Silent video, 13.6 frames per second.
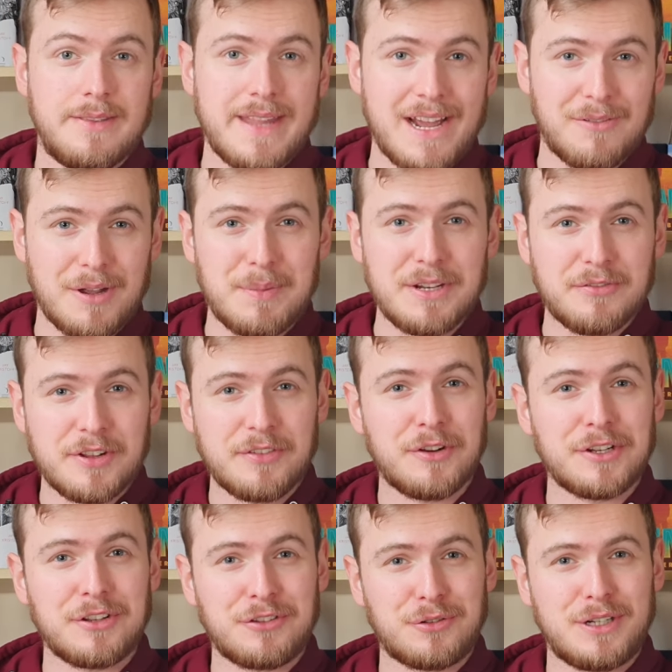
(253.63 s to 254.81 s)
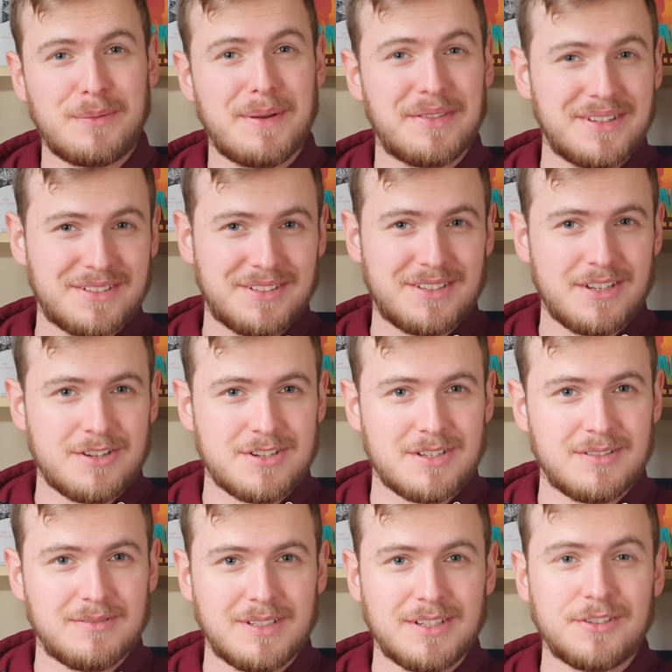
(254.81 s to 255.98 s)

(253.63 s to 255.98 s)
Now, a bit of a funny story about this edition.